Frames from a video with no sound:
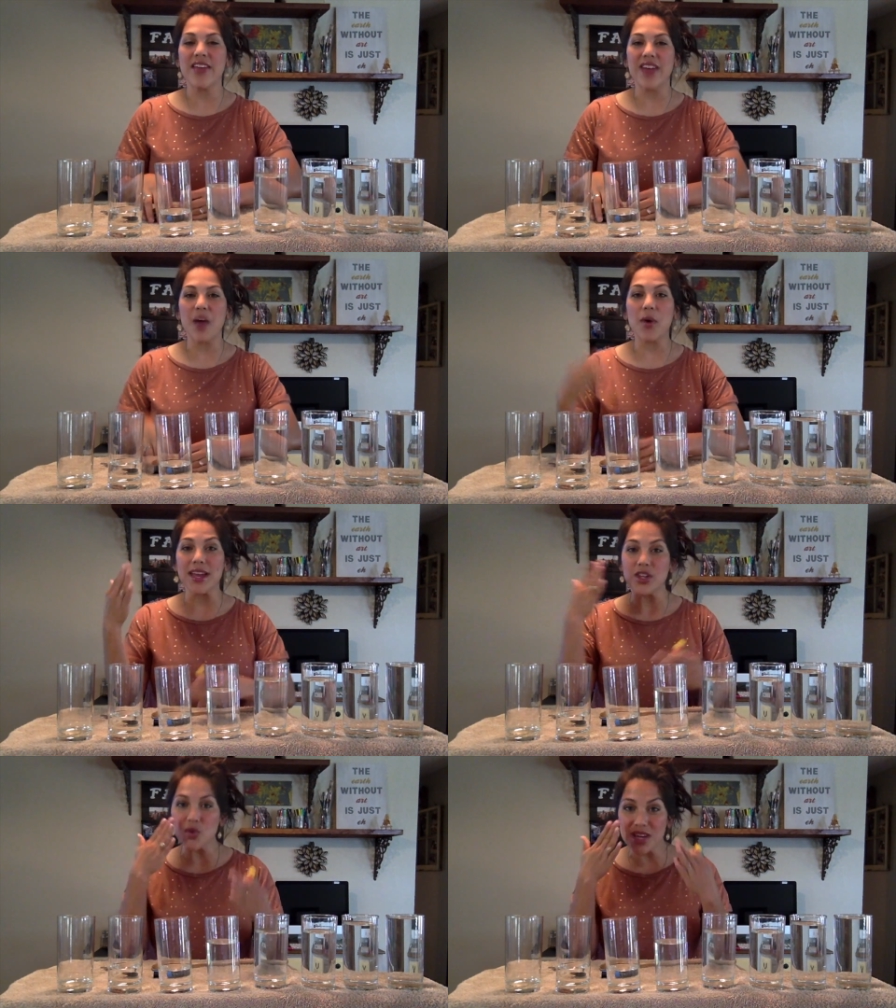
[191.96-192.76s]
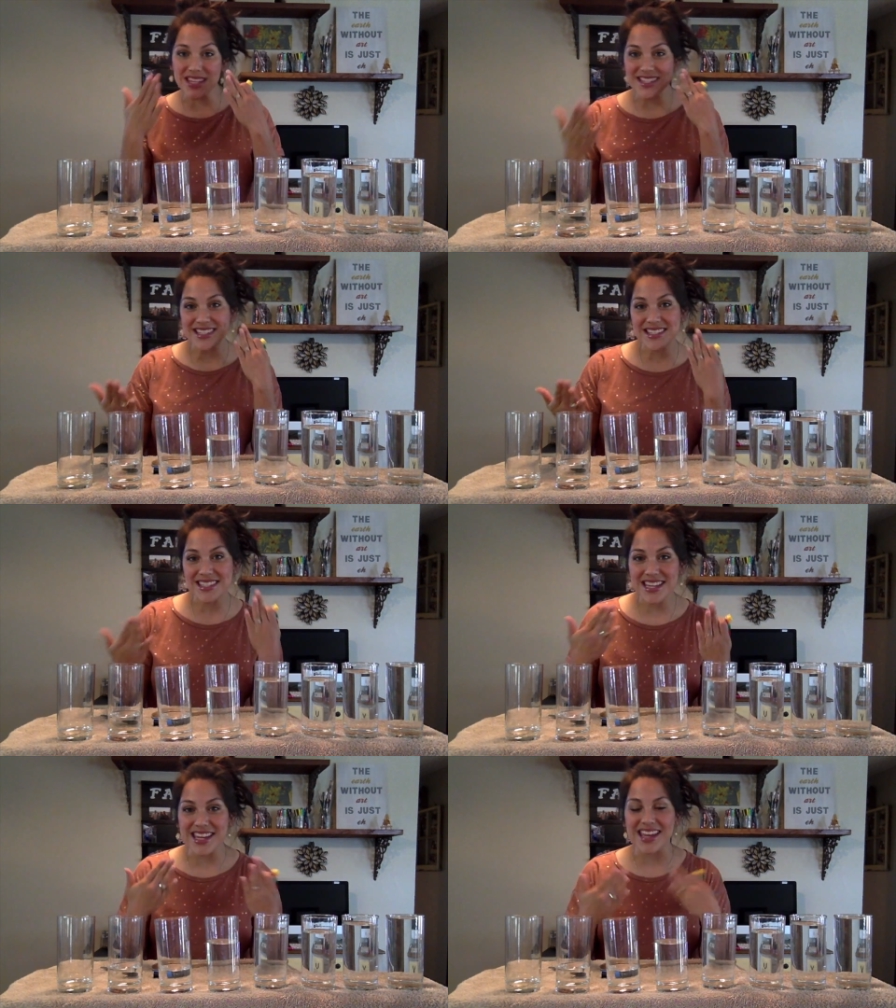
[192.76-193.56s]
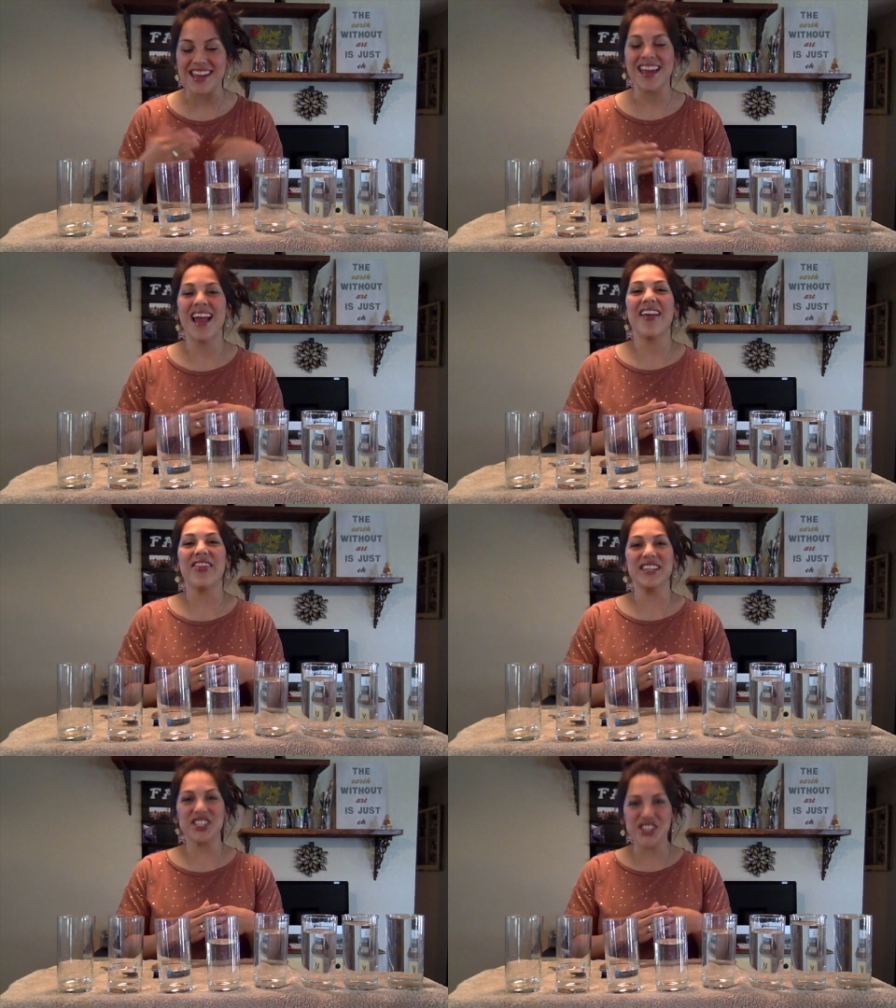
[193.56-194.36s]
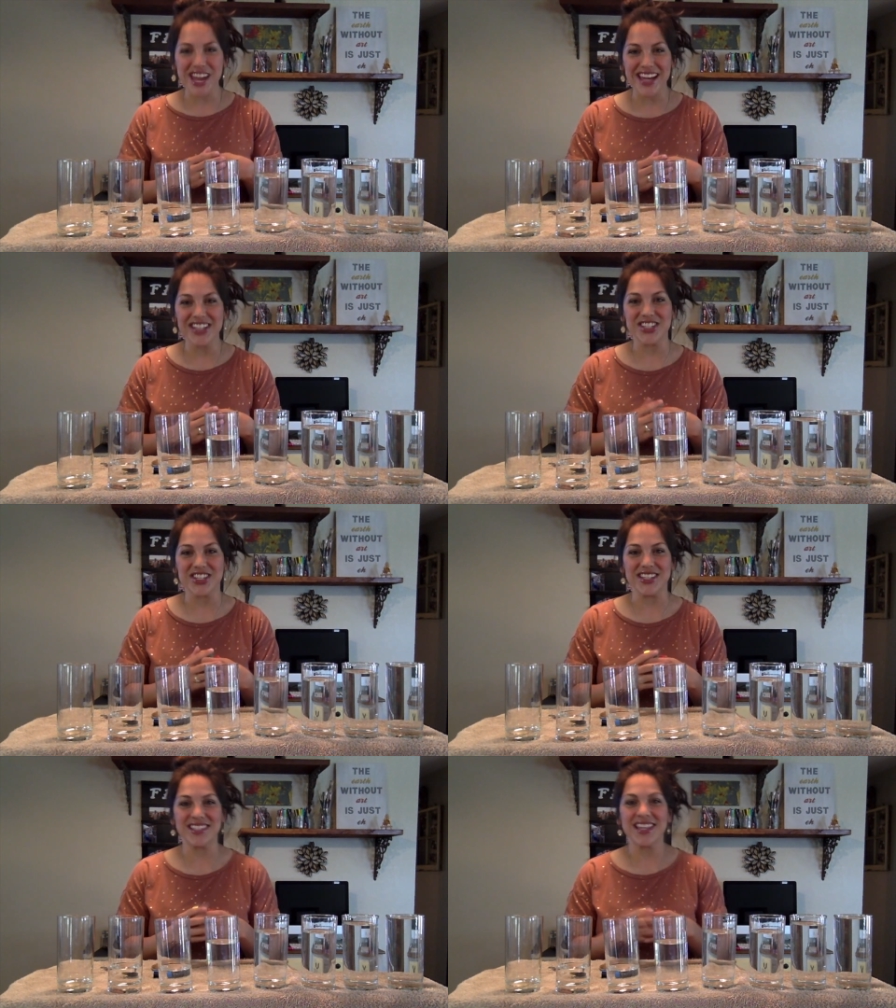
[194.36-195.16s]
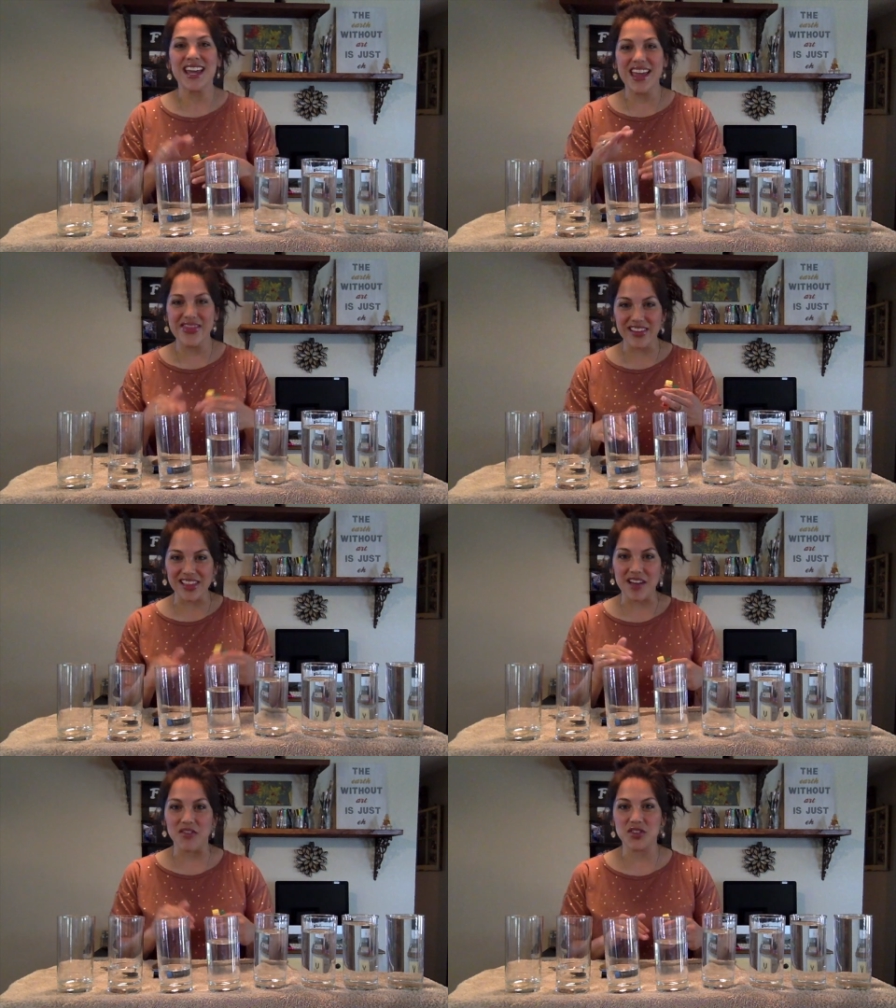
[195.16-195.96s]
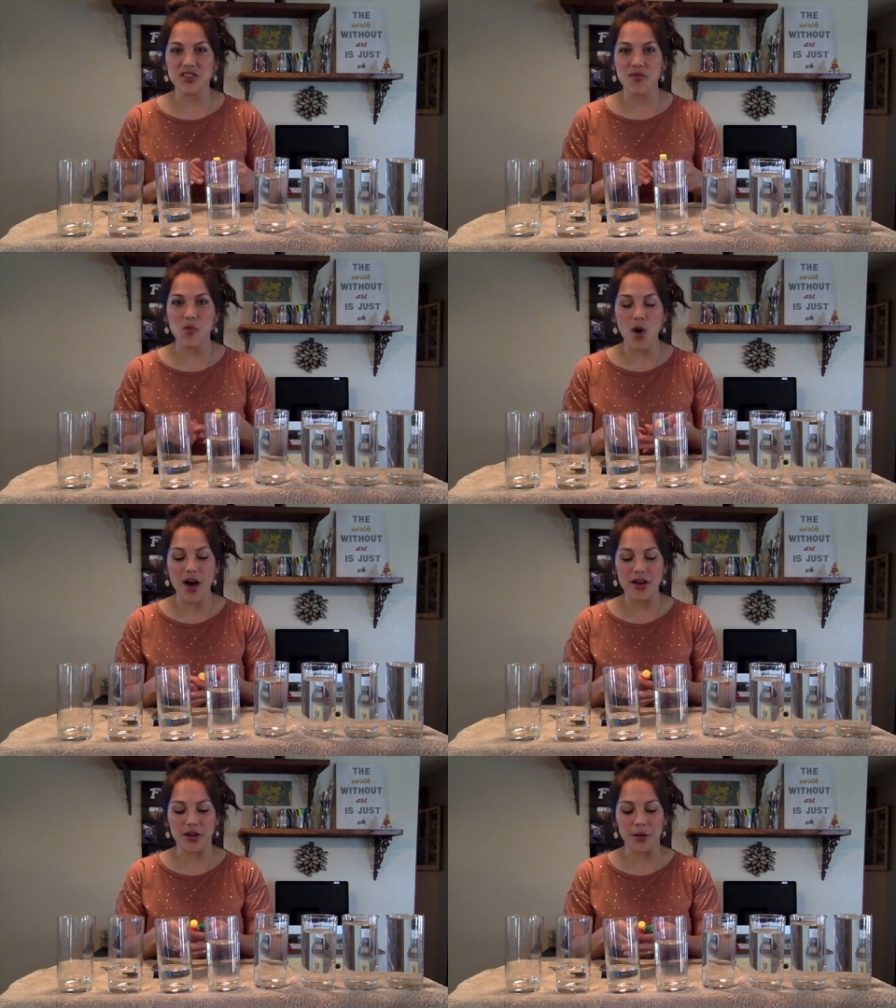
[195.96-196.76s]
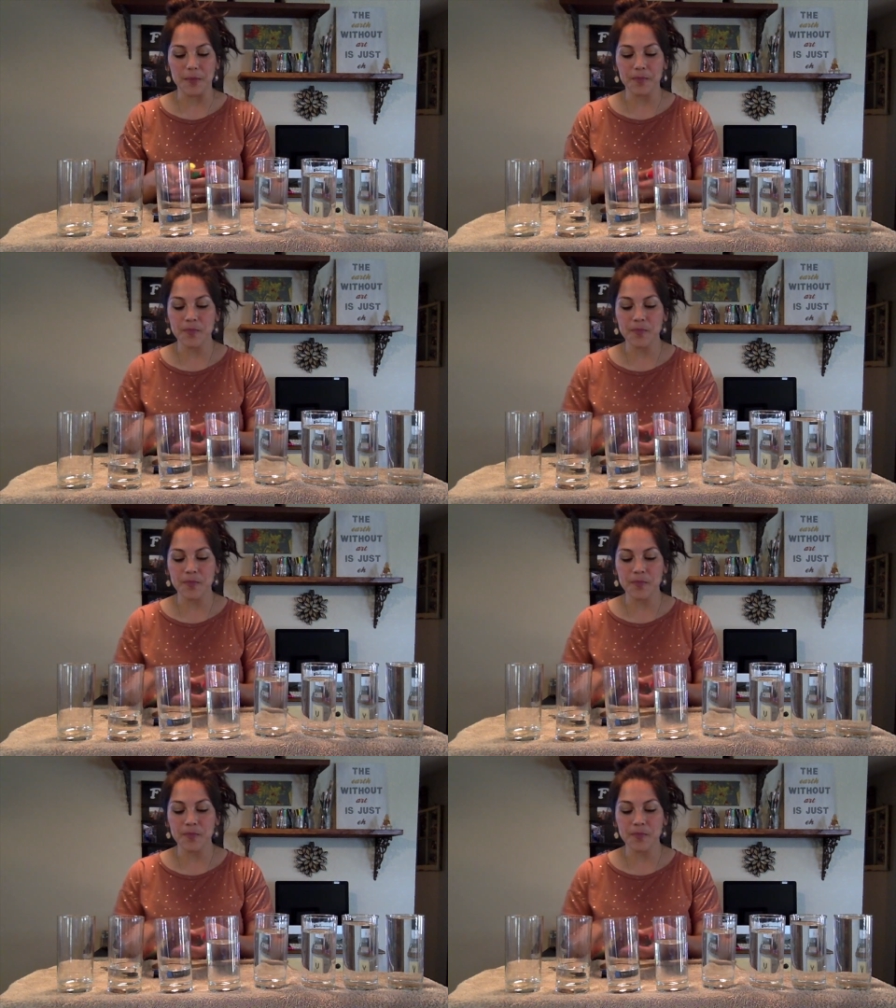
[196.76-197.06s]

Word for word: That way you can see the changes in the levels of water.